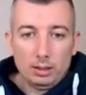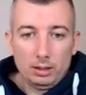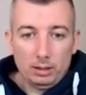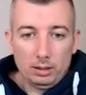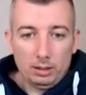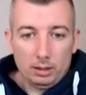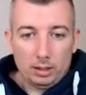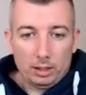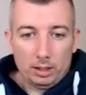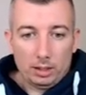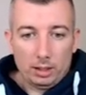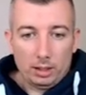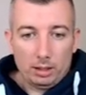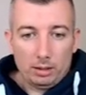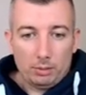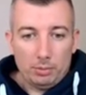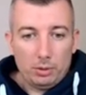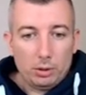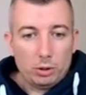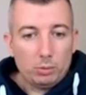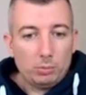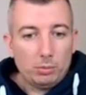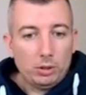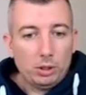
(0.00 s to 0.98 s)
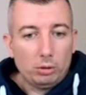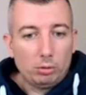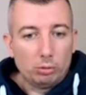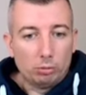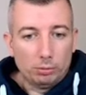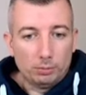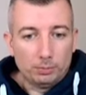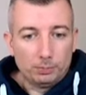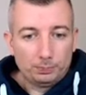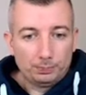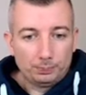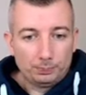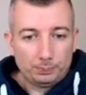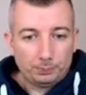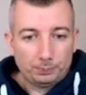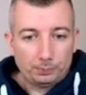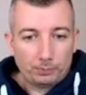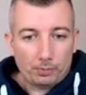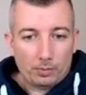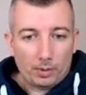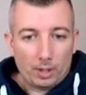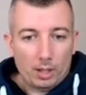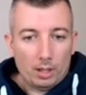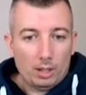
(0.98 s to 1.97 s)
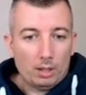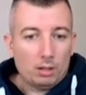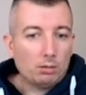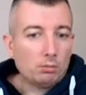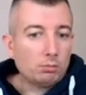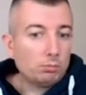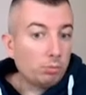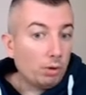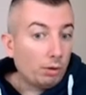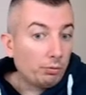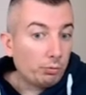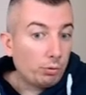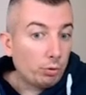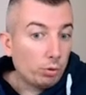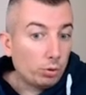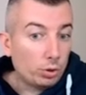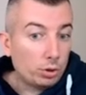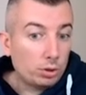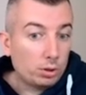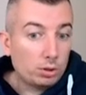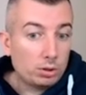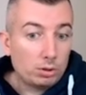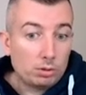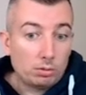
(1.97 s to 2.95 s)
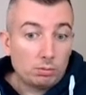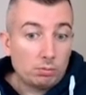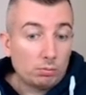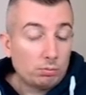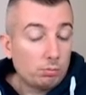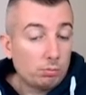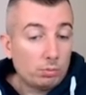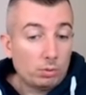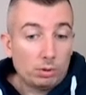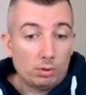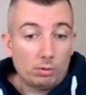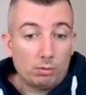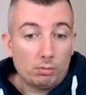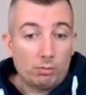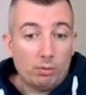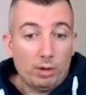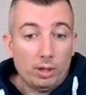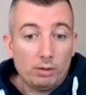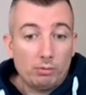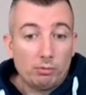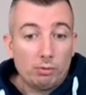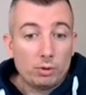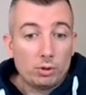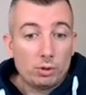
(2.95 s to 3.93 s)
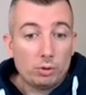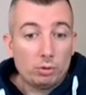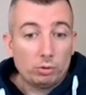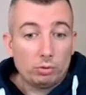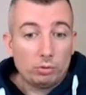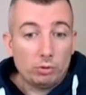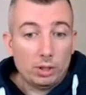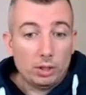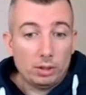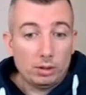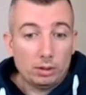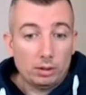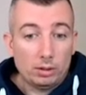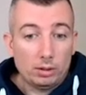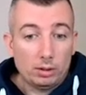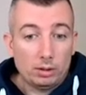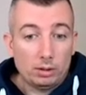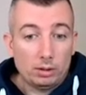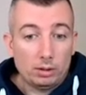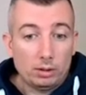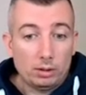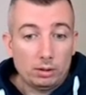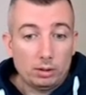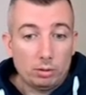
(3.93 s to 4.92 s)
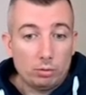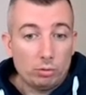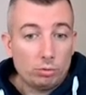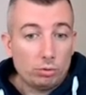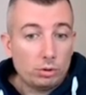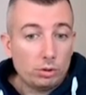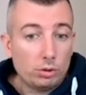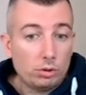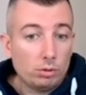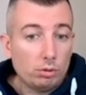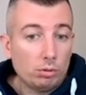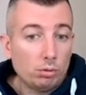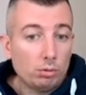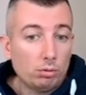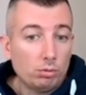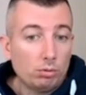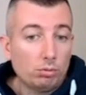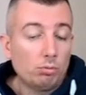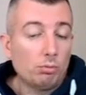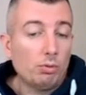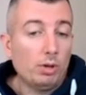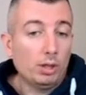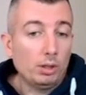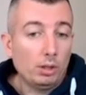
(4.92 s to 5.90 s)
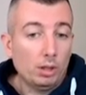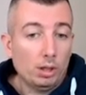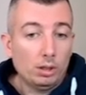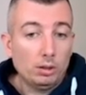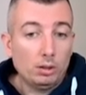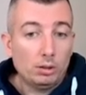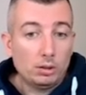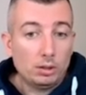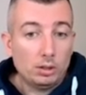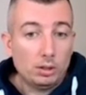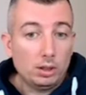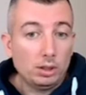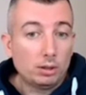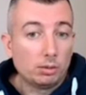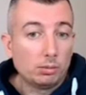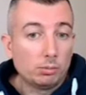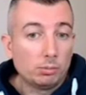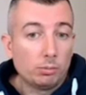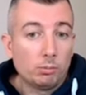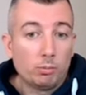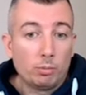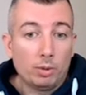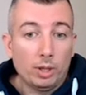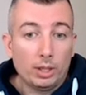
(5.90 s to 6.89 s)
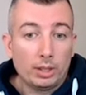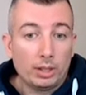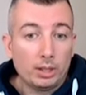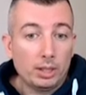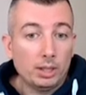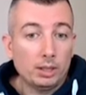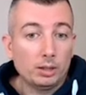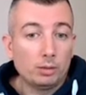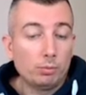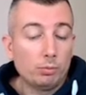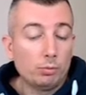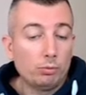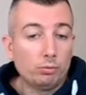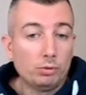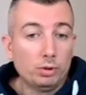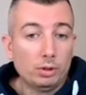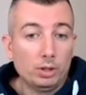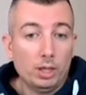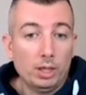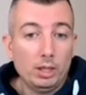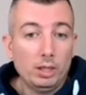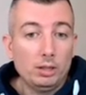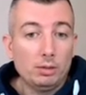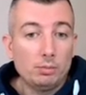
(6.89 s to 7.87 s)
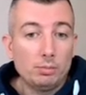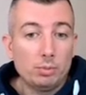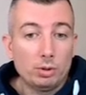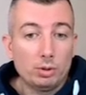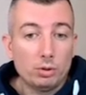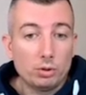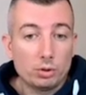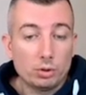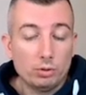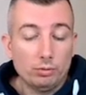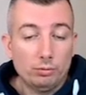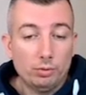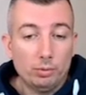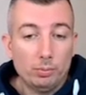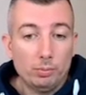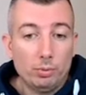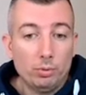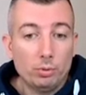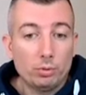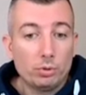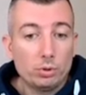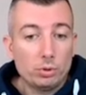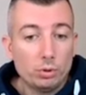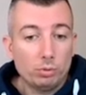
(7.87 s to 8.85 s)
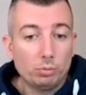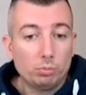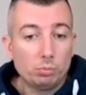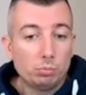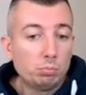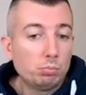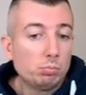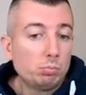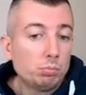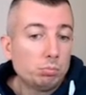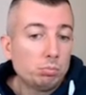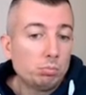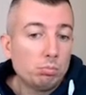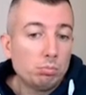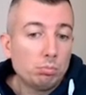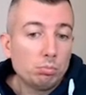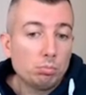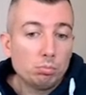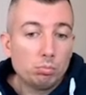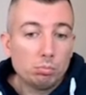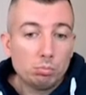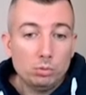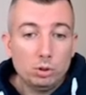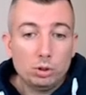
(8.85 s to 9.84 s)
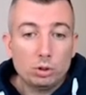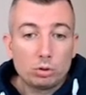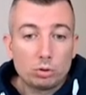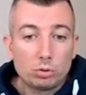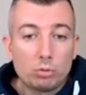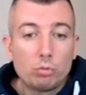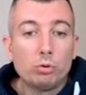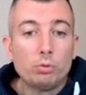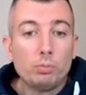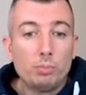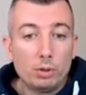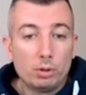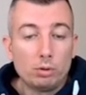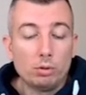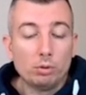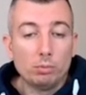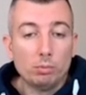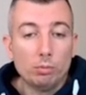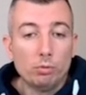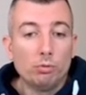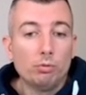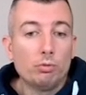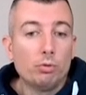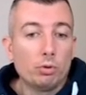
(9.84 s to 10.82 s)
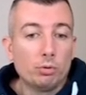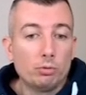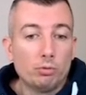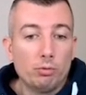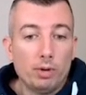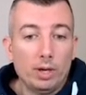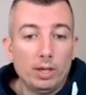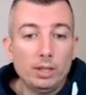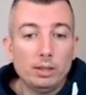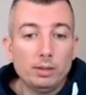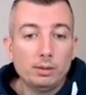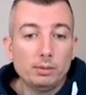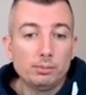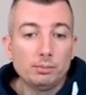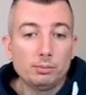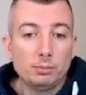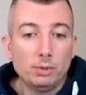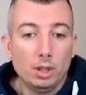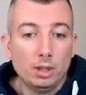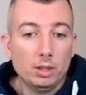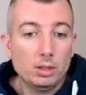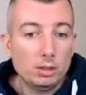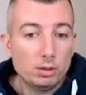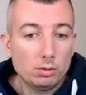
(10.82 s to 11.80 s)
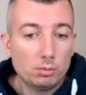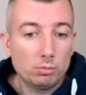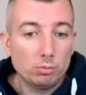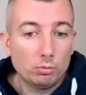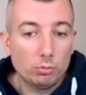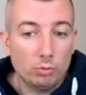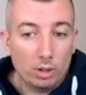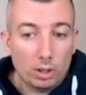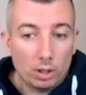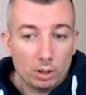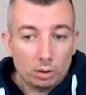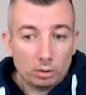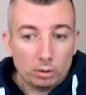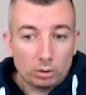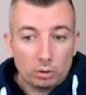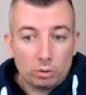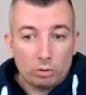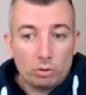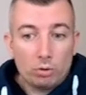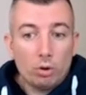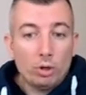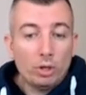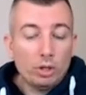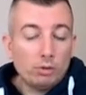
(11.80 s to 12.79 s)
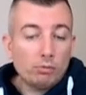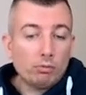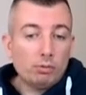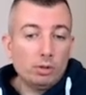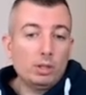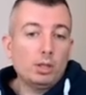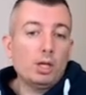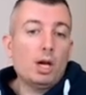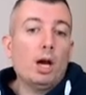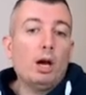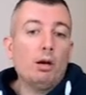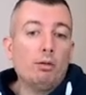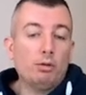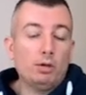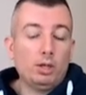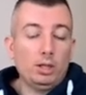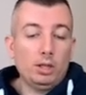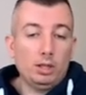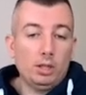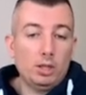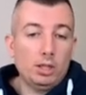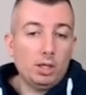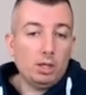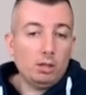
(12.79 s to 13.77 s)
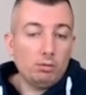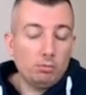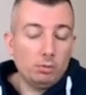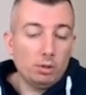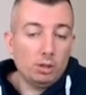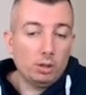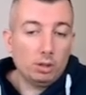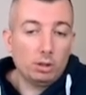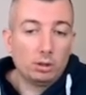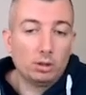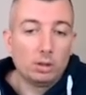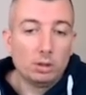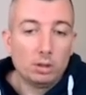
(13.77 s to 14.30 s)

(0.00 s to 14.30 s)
Bishop d2. Of course, white wants to trade the rooks, so why not? Still, black can't move the knight because of the pawn, so this could be a good move for white. Yes, we are going with our idea. We are